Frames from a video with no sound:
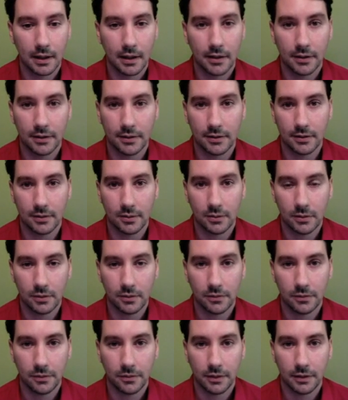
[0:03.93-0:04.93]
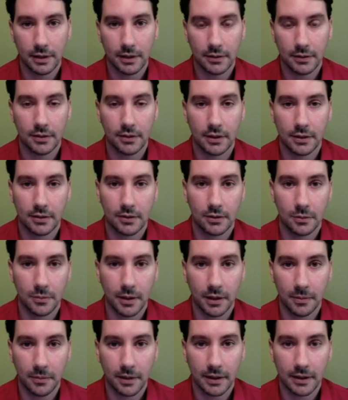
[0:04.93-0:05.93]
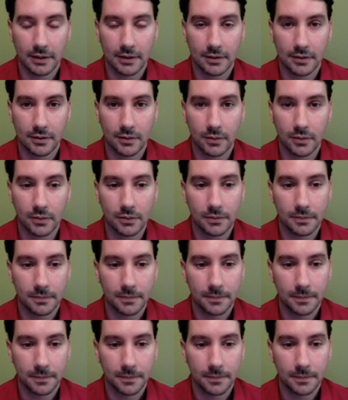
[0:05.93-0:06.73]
This is sort of an introduction to mathematics as a whole.